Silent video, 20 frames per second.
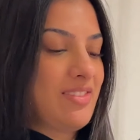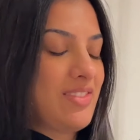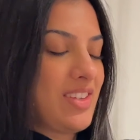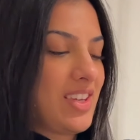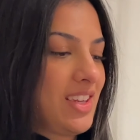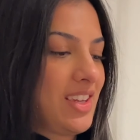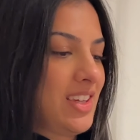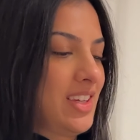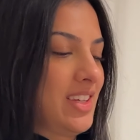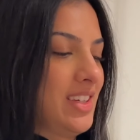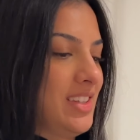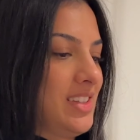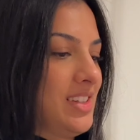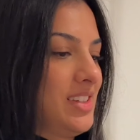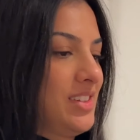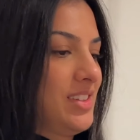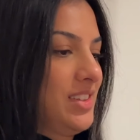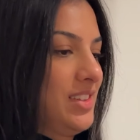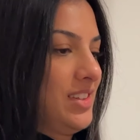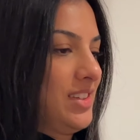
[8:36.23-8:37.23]
be
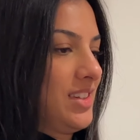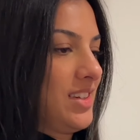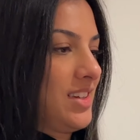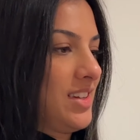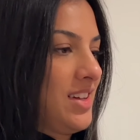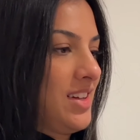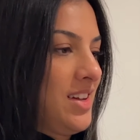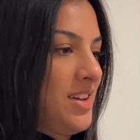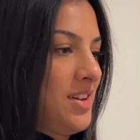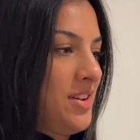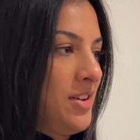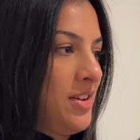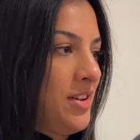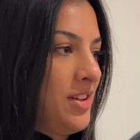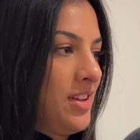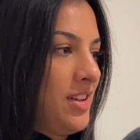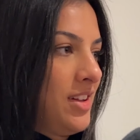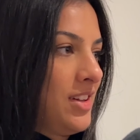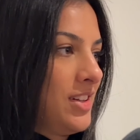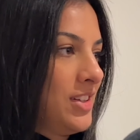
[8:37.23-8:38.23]
cute.
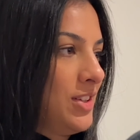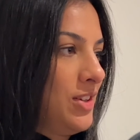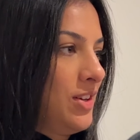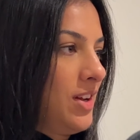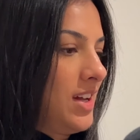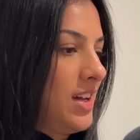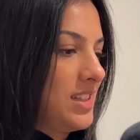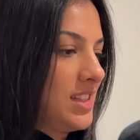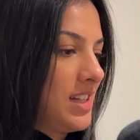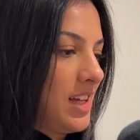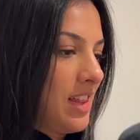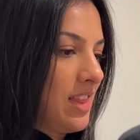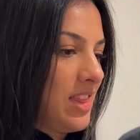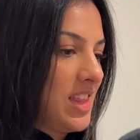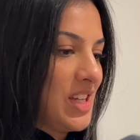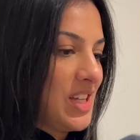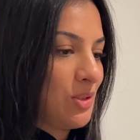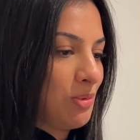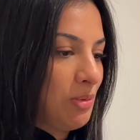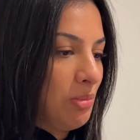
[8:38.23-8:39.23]
Do you guys think
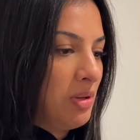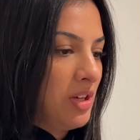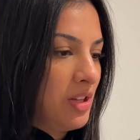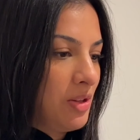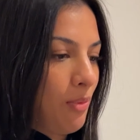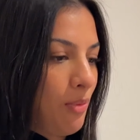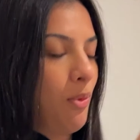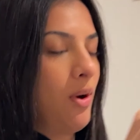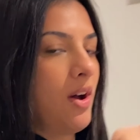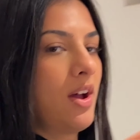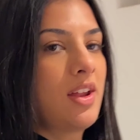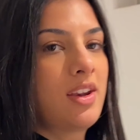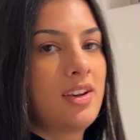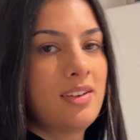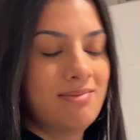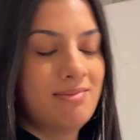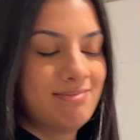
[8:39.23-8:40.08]
this will be the one?